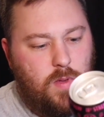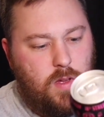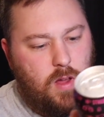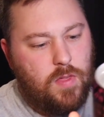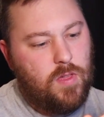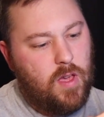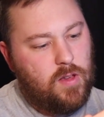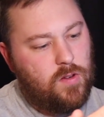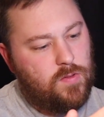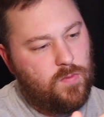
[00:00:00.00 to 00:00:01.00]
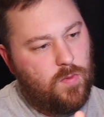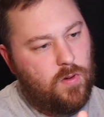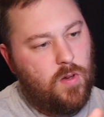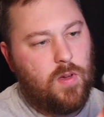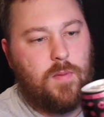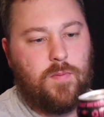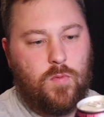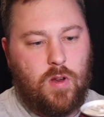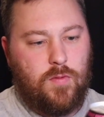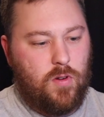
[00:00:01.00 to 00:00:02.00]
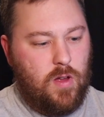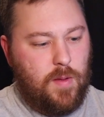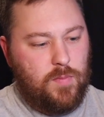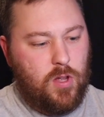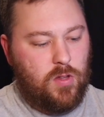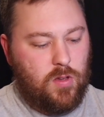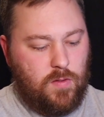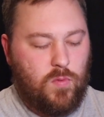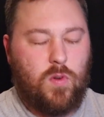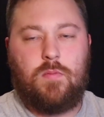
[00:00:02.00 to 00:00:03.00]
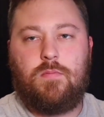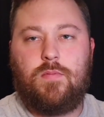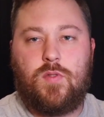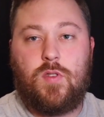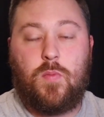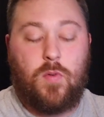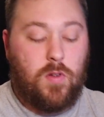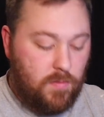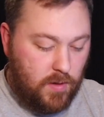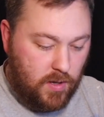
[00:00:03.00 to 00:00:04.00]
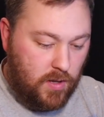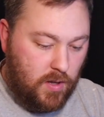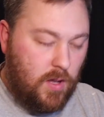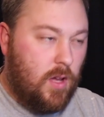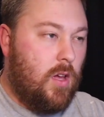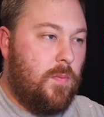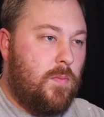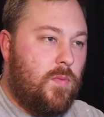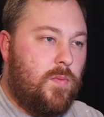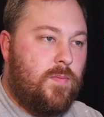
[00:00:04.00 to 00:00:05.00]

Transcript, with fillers: Man, I, th I could have sworn, okay, whatever. I'm done looking for it. There's no point. Um,